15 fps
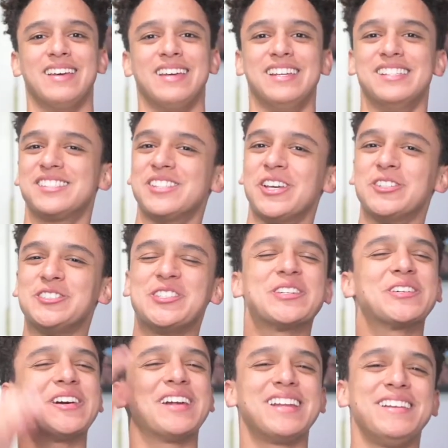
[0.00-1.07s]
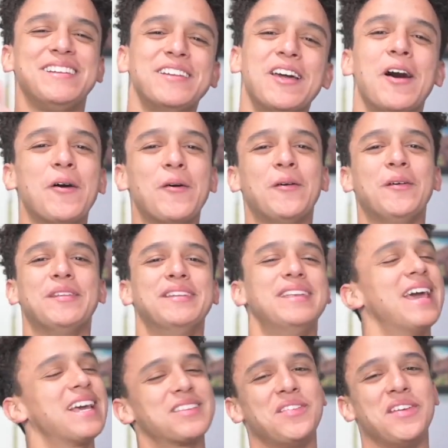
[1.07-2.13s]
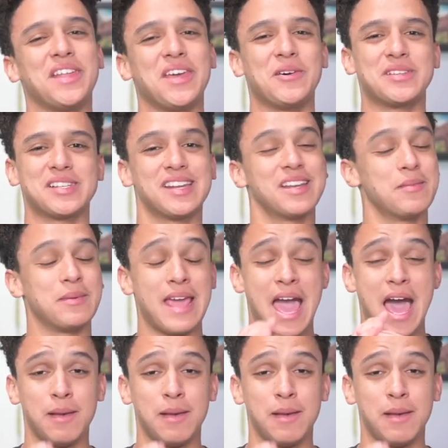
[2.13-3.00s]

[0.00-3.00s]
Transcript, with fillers: And so you already know, next video is gonna be an